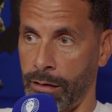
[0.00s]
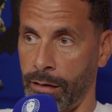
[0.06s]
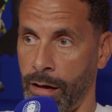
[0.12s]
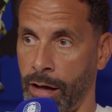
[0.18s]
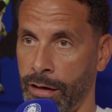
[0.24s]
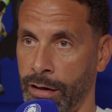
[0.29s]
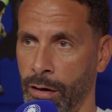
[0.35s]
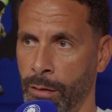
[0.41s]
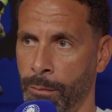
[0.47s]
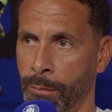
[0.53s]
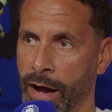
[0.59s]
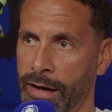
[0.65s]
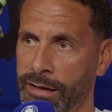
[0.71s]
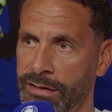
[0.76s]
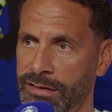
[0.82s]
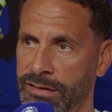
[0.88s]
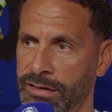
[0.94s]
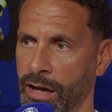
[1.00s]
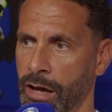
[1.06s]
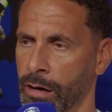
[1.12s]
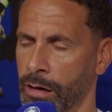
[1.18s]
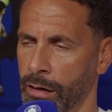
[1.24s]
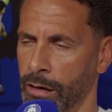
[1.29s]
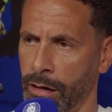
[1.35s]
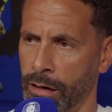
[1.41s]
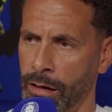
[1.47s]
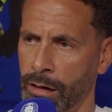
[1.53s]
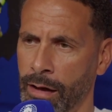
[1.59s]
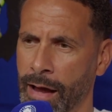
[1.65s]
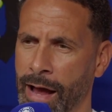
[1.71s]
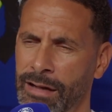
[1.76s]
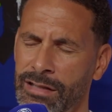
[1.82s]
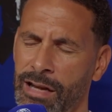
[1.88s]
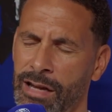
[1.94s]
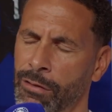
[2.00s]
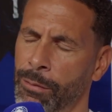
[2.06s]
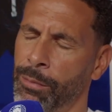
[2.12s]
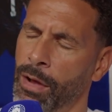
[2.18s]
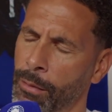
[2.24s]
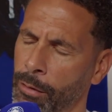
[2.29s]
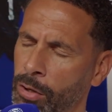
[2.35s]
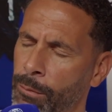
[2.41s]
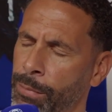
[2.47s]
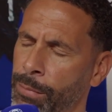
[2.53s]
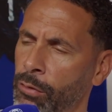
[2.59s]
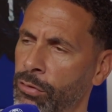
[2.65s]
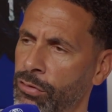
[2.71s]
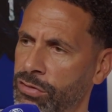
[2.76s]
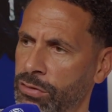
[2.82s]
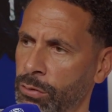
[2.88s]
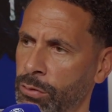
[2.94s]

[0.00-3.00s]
I don't know, mindset and add other components to